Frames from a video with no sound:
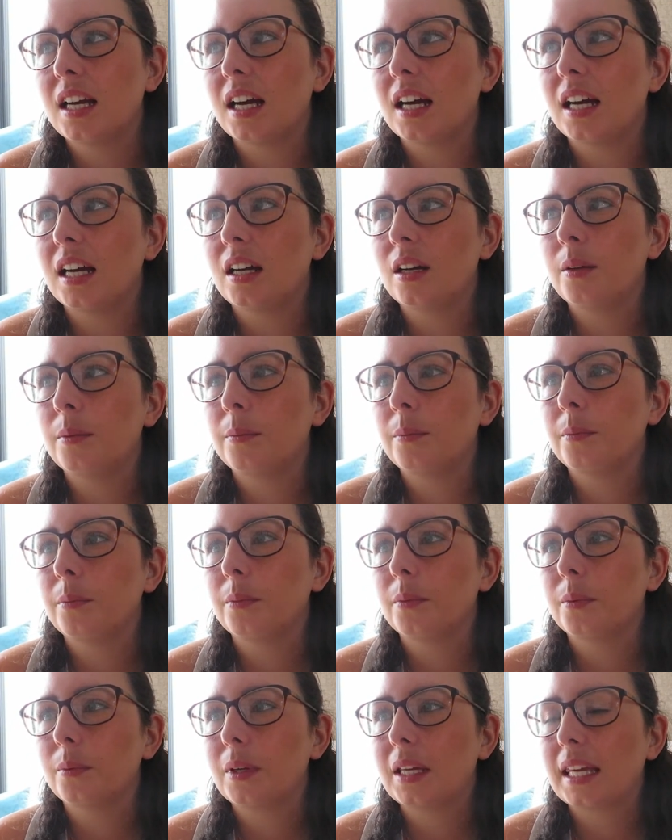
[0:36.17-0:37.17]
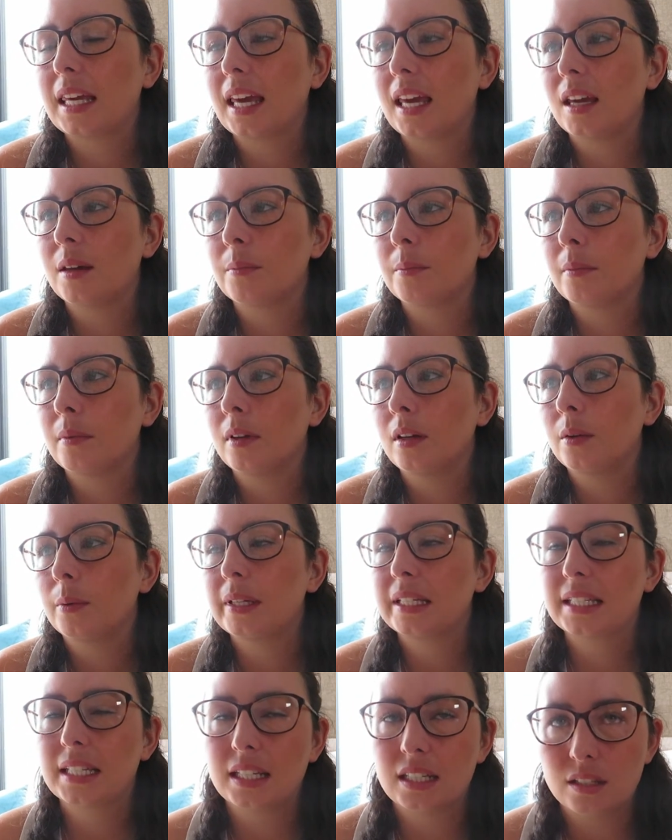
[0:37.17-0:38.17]

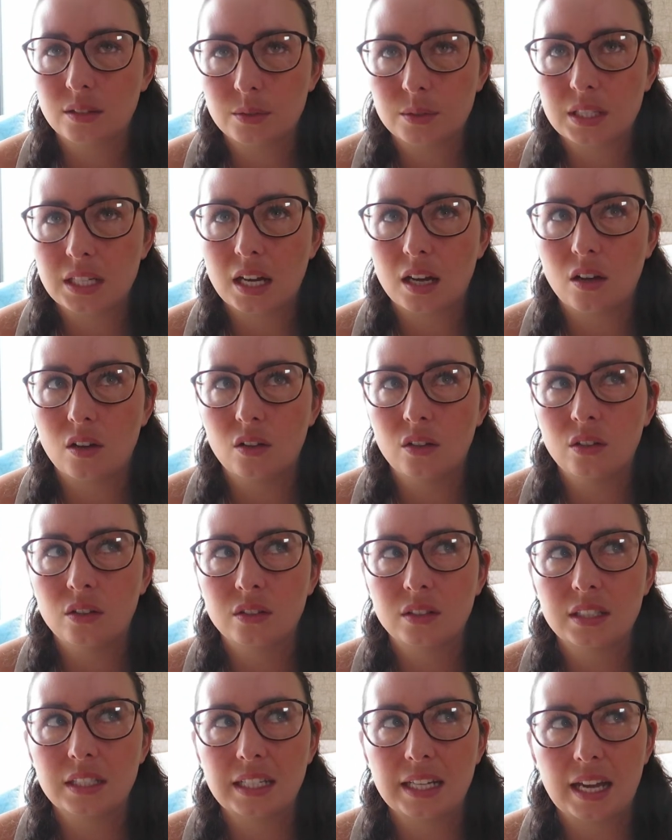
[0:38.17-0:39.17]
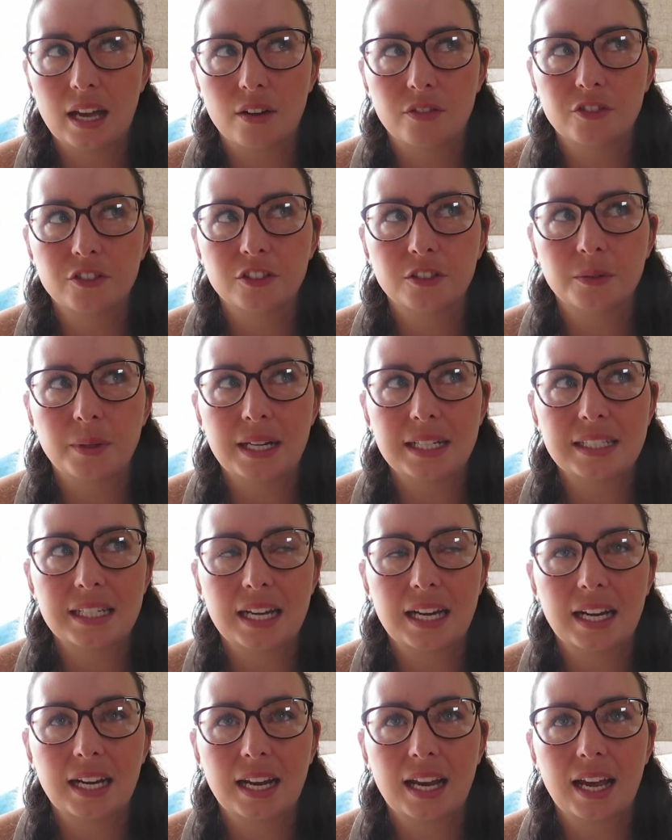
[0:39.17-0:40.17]
We stayed at the hotel the day after the
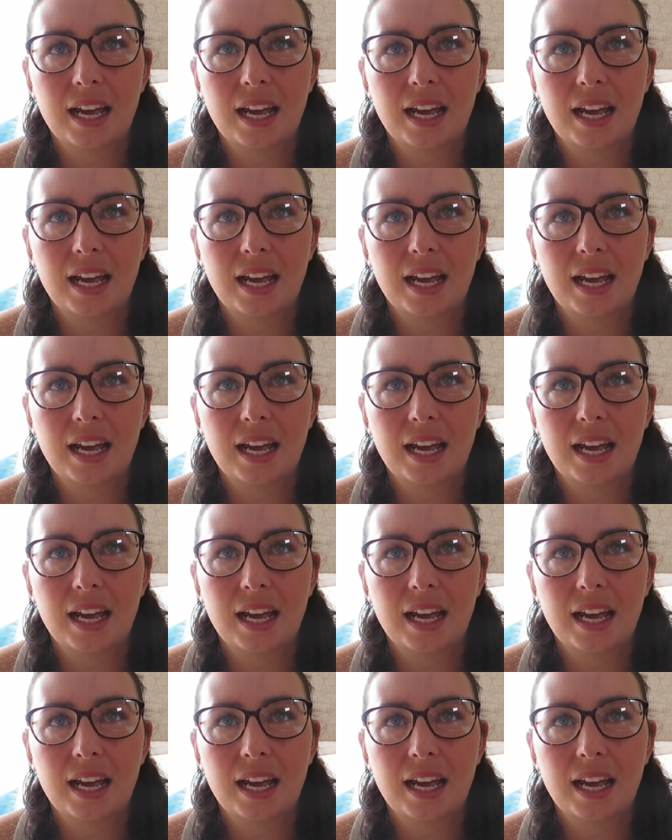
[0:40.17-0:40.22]
wedding,